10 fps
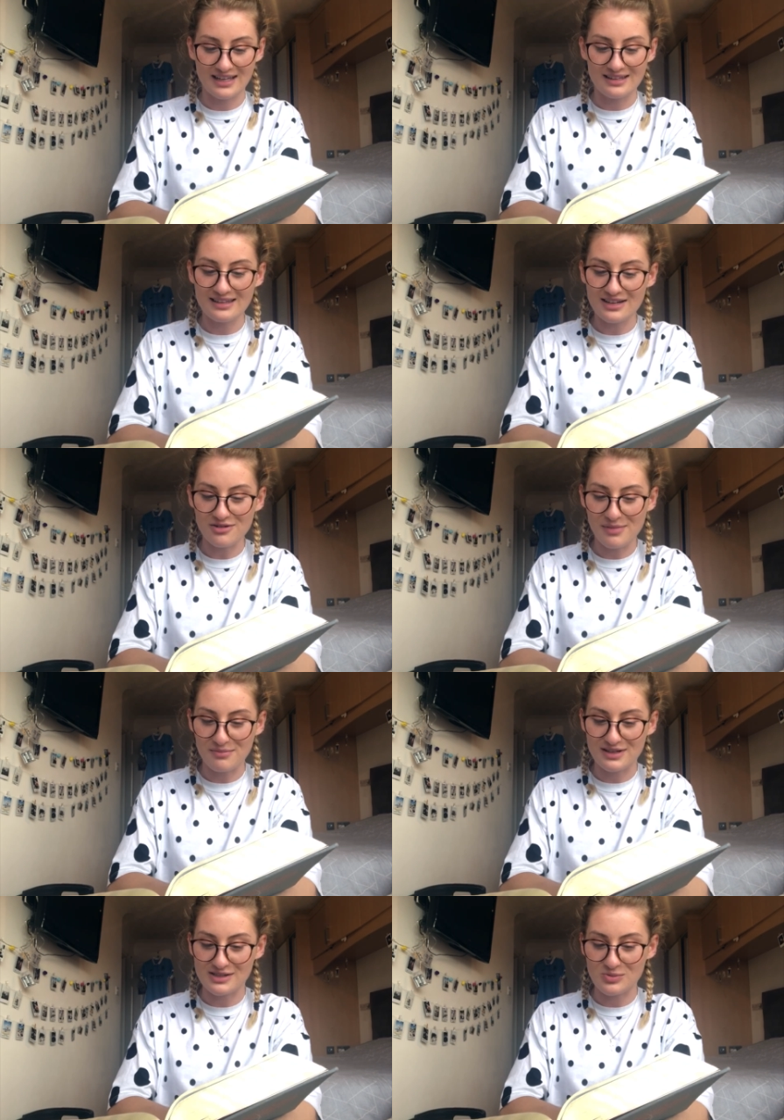Then they
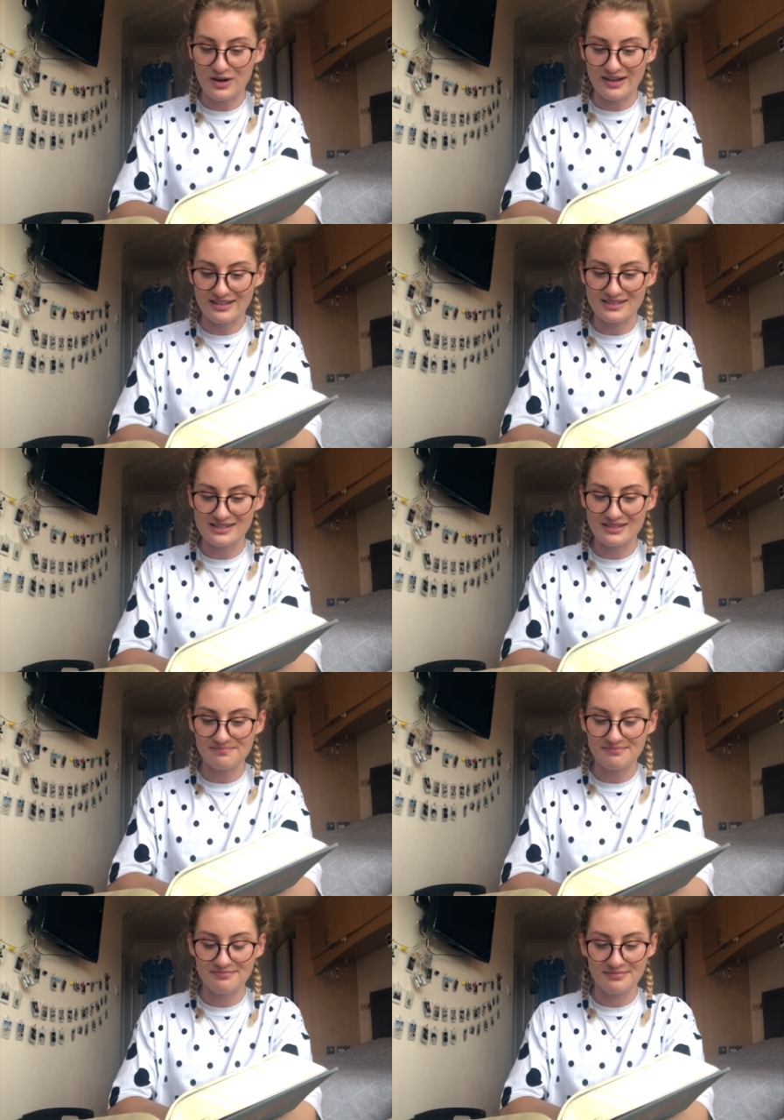remembered his words.
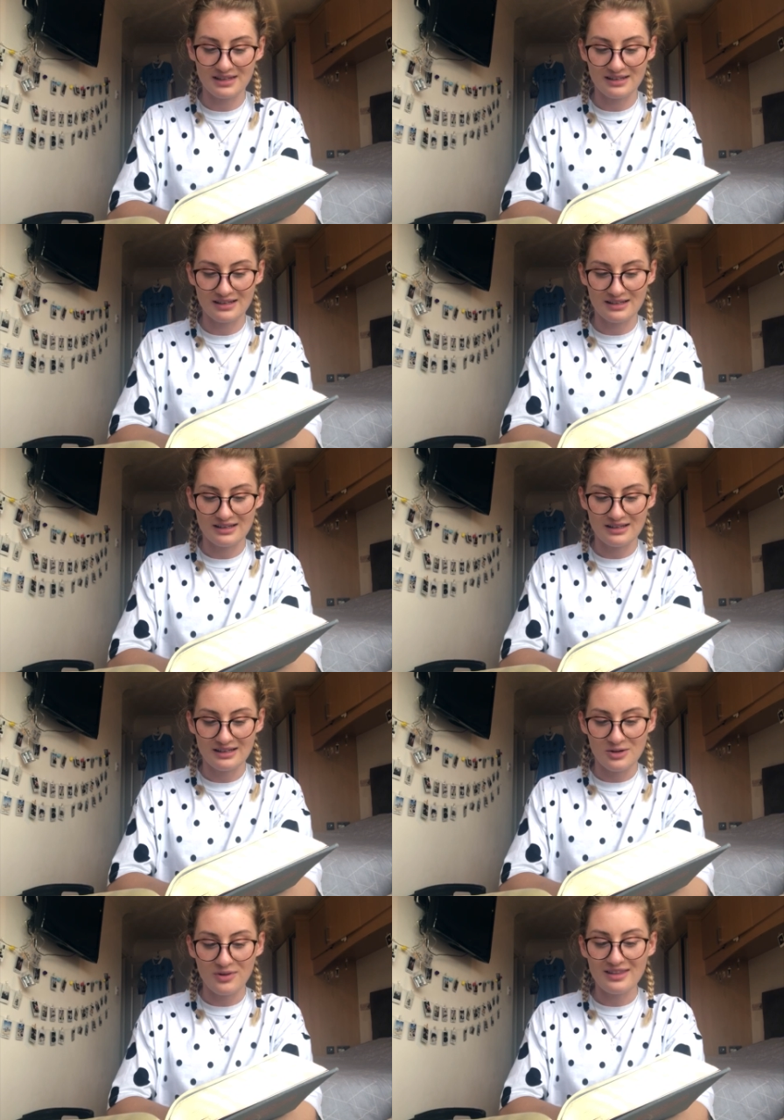
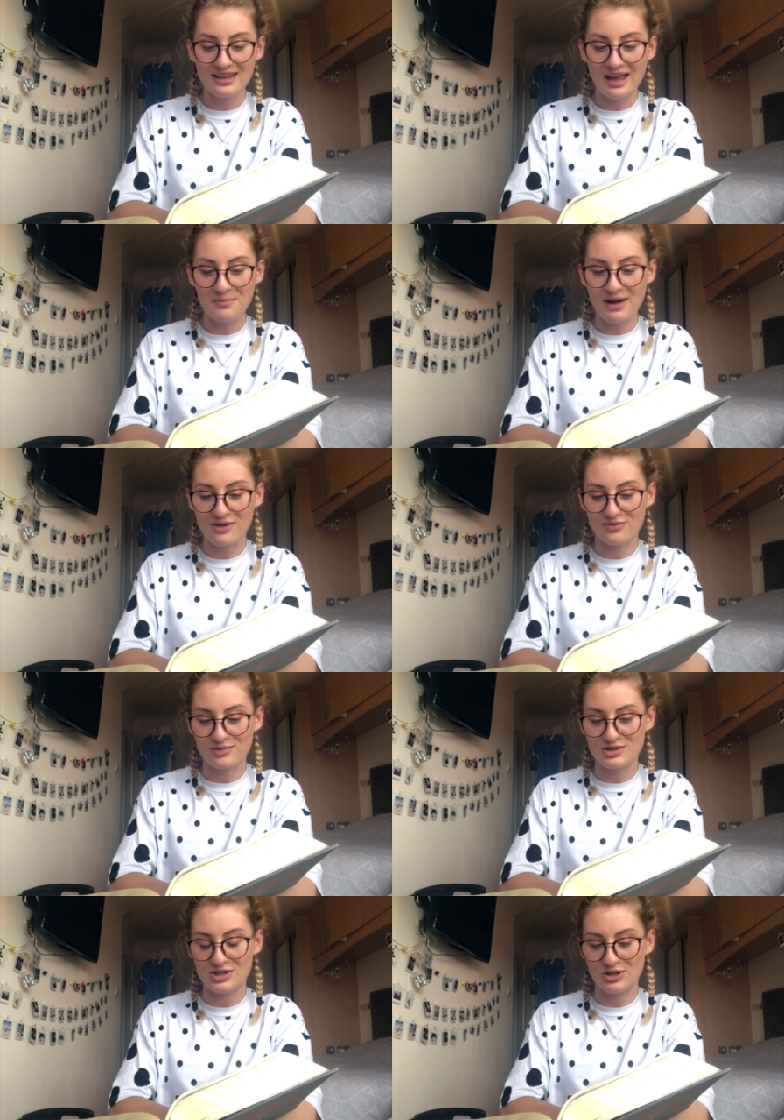When they came back from
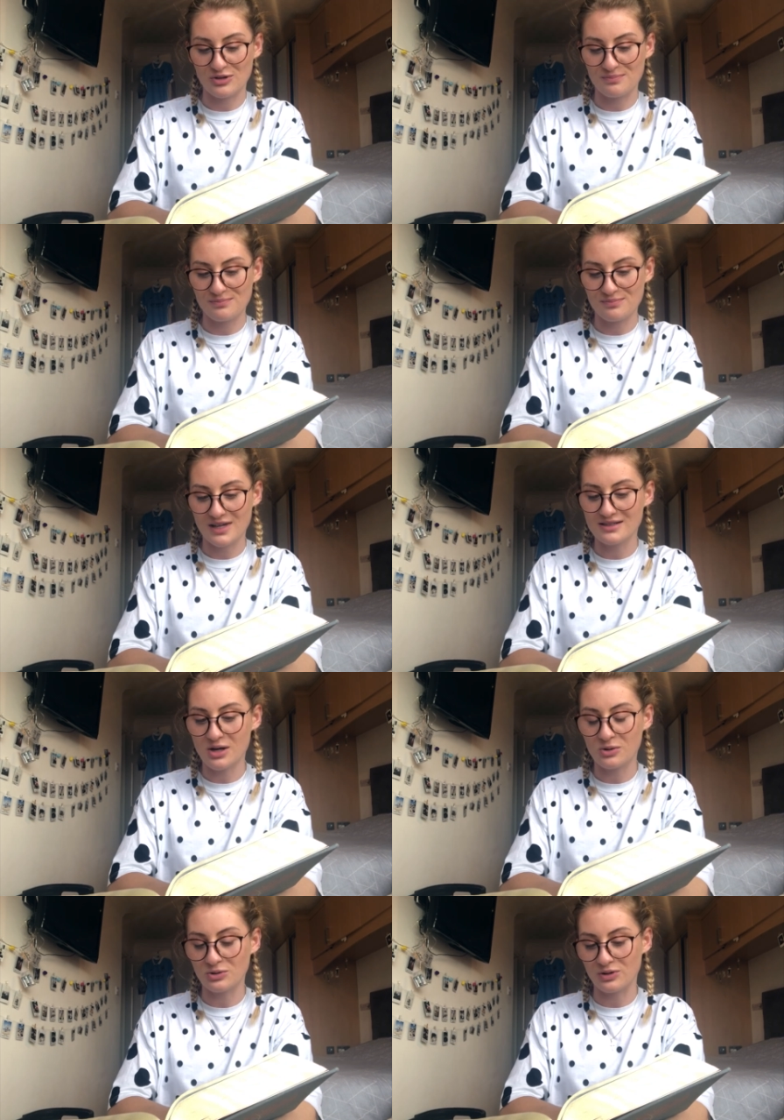the tomb, they
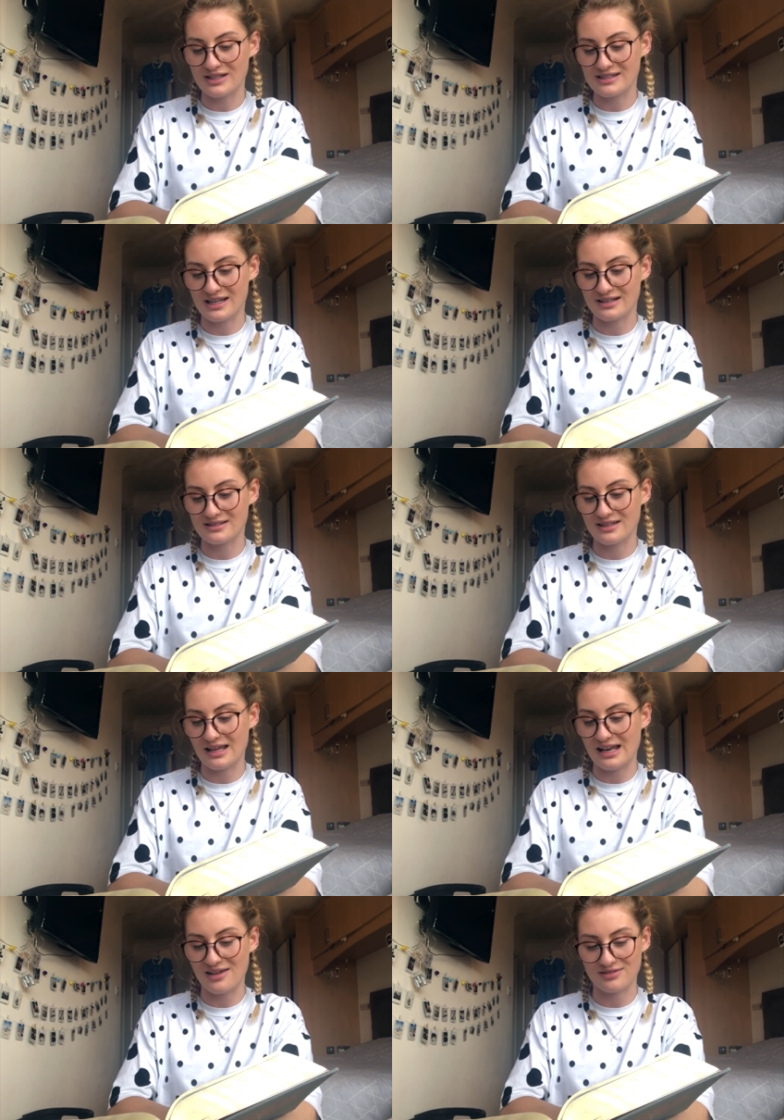told all these things to
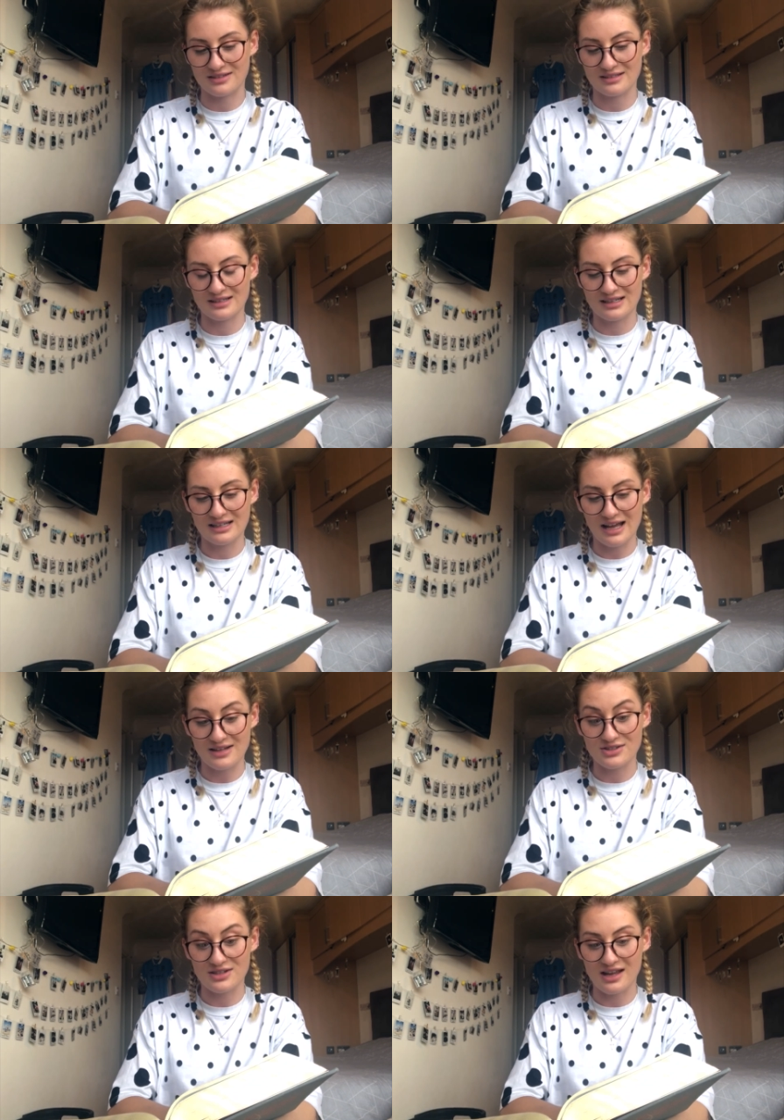the eleven
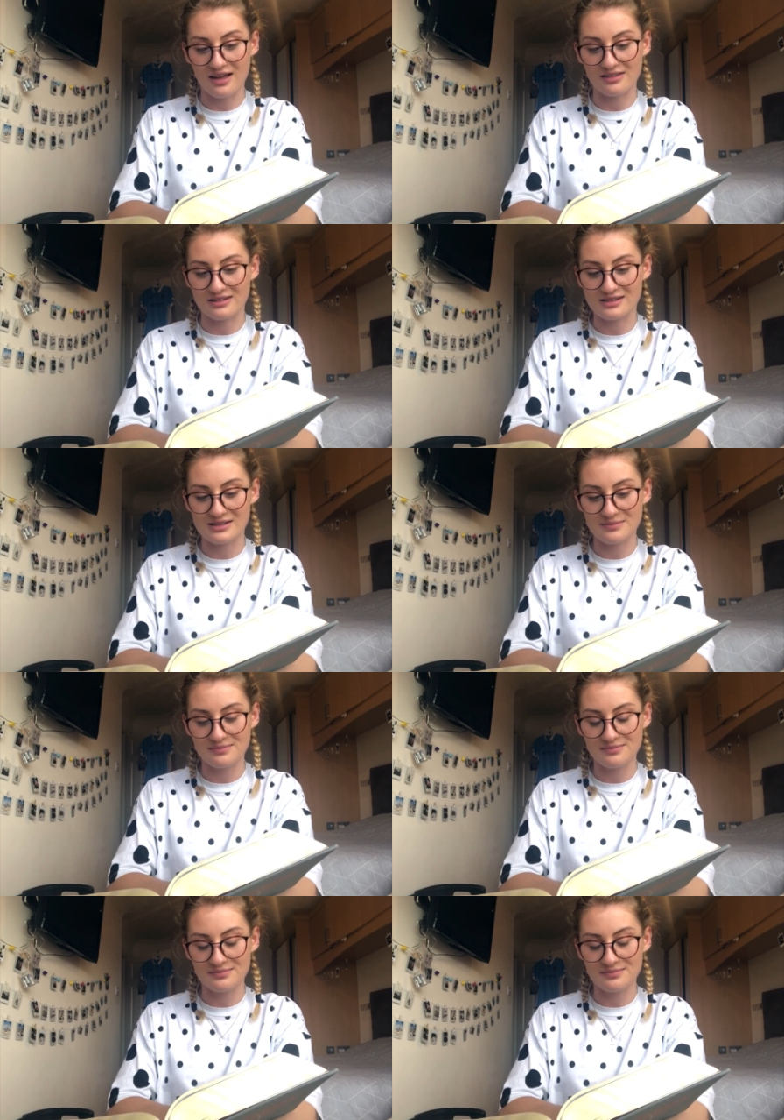and to the others.